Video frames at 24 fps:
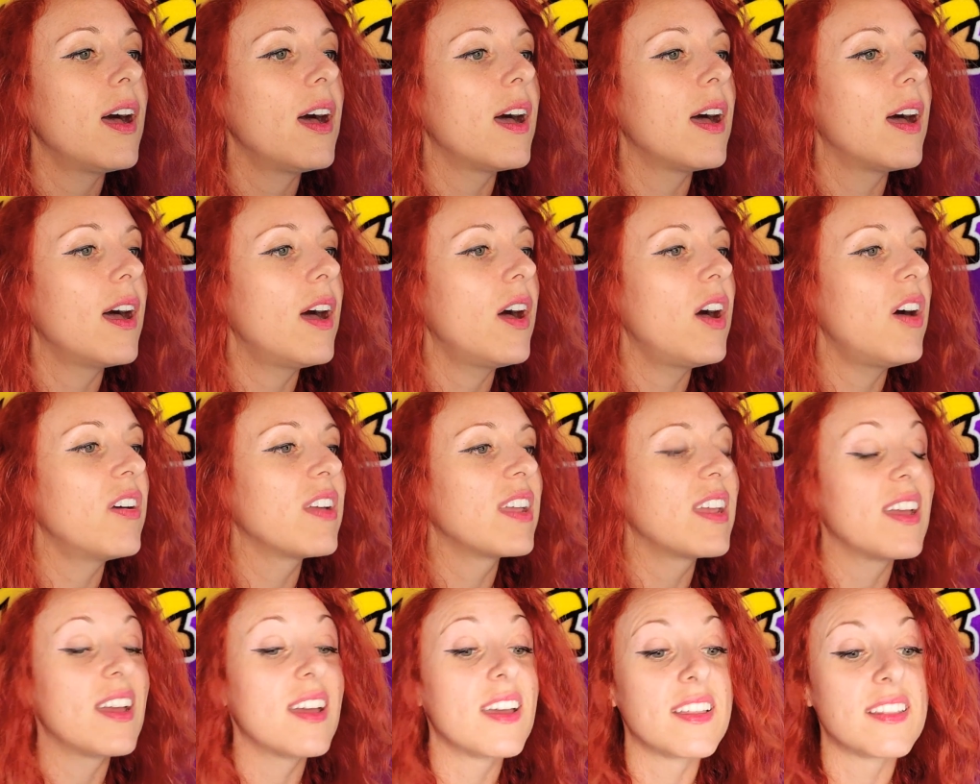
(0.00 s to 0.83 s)
Oh,
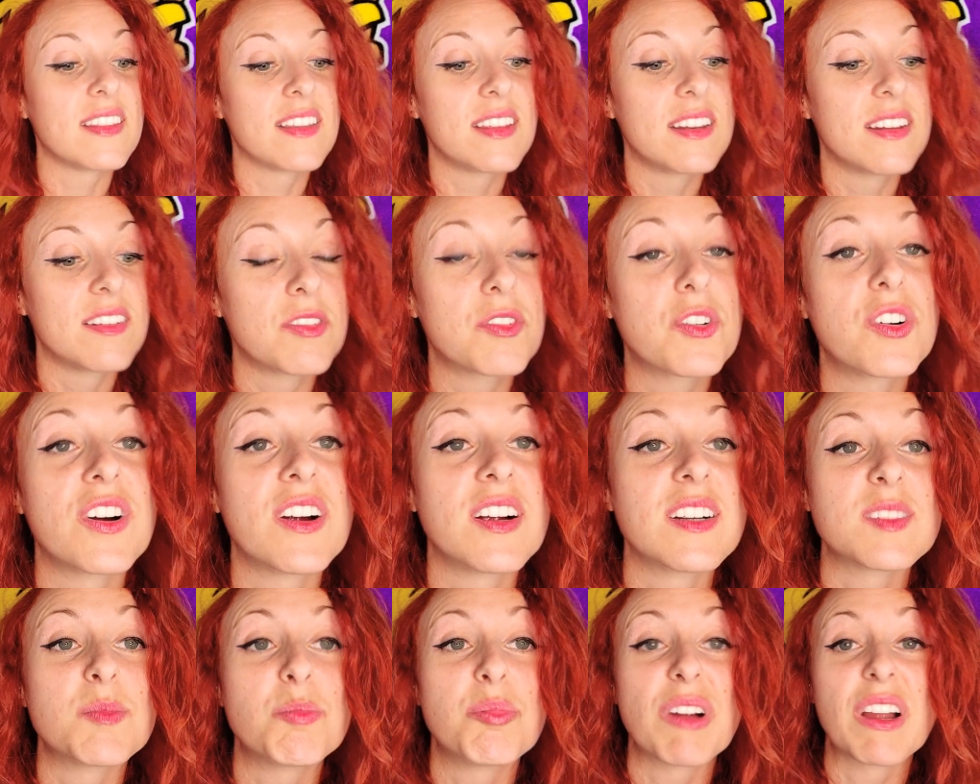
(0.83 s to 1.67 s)
yeah, and then, of
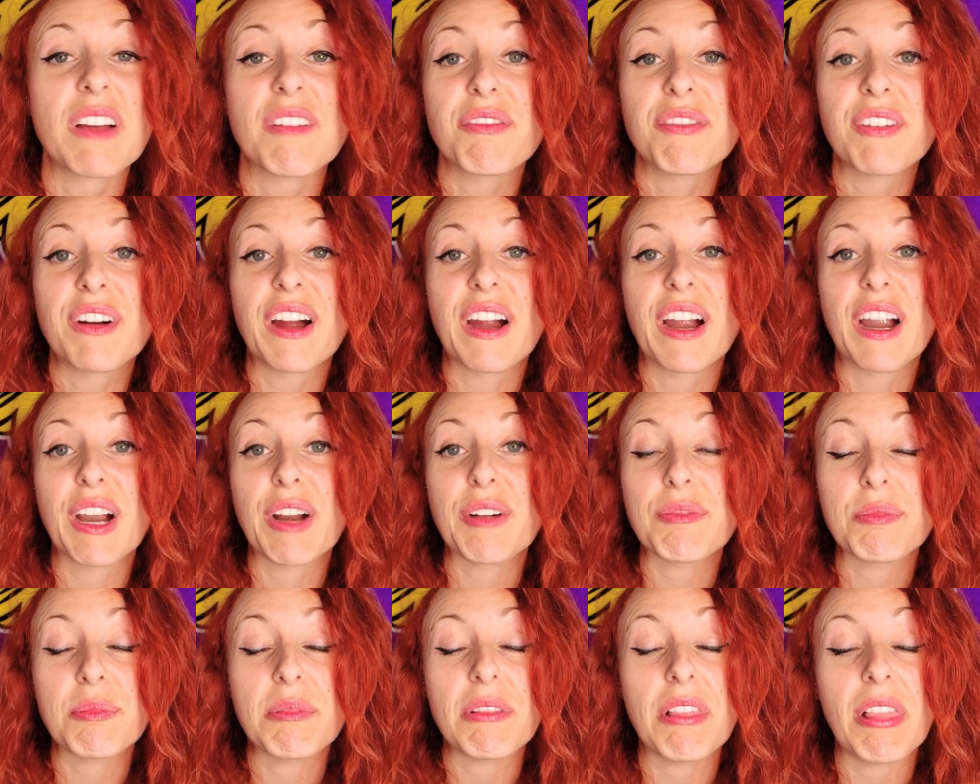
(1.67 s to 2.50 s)
course, Brett Favre.
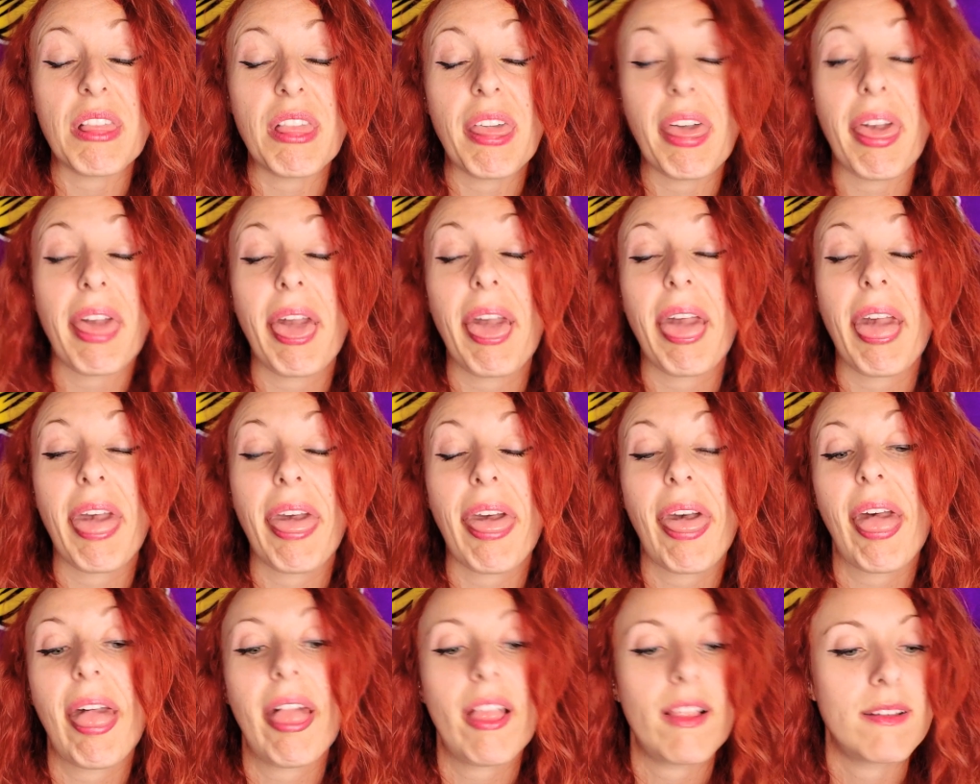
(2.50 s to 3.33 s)

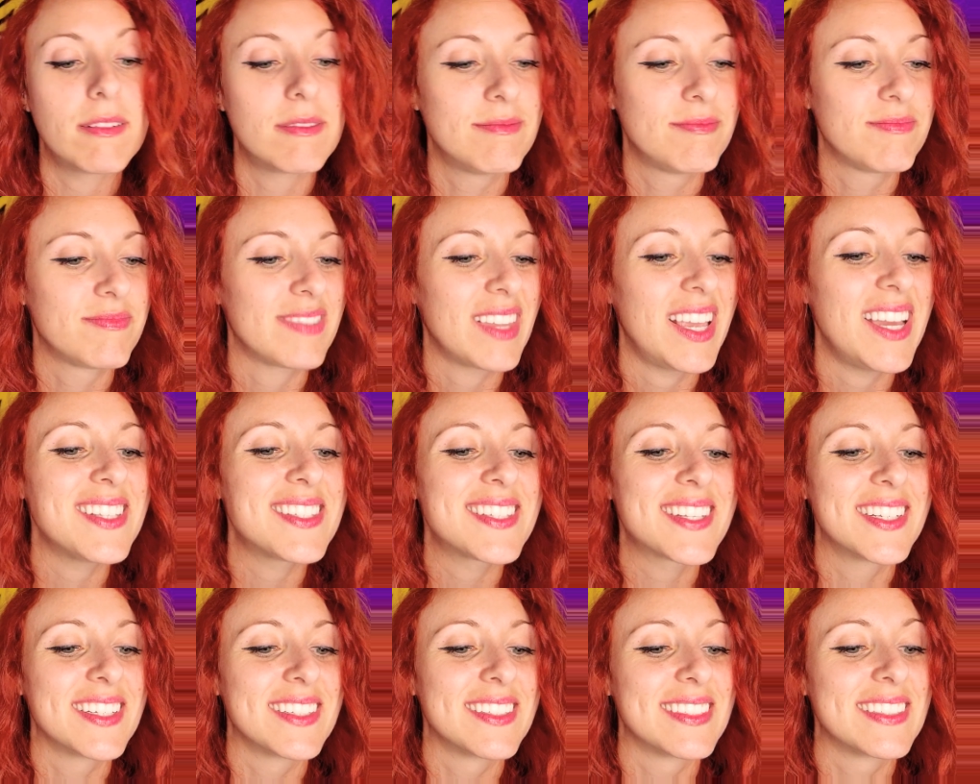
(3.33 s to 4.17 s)
I
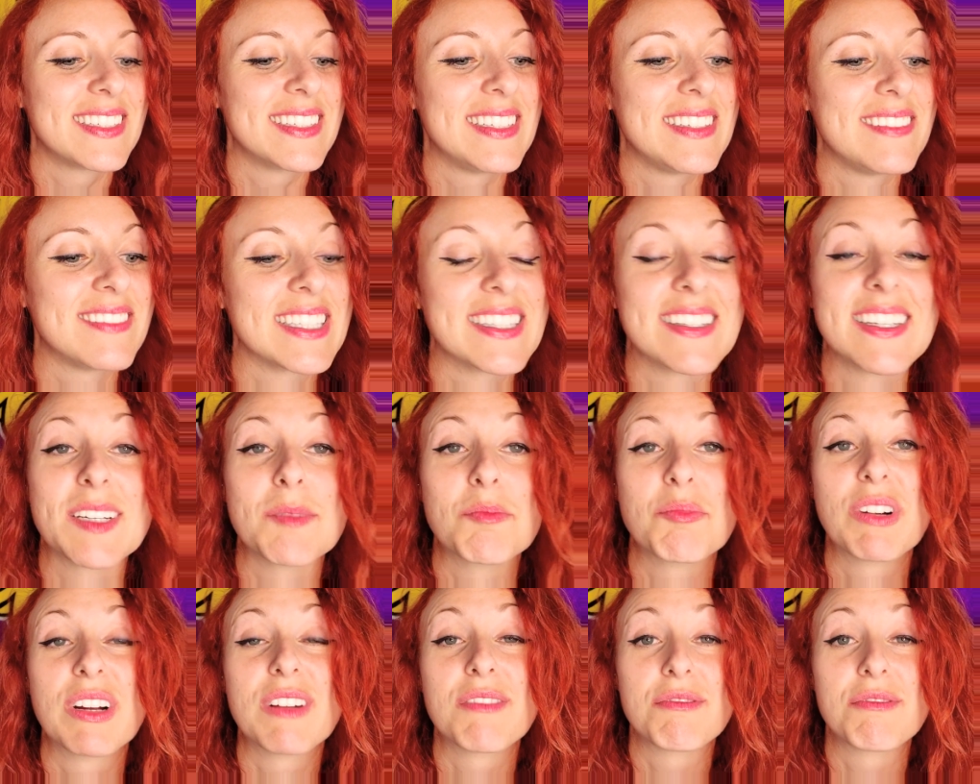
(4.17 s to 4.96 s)
still didn't even like Brett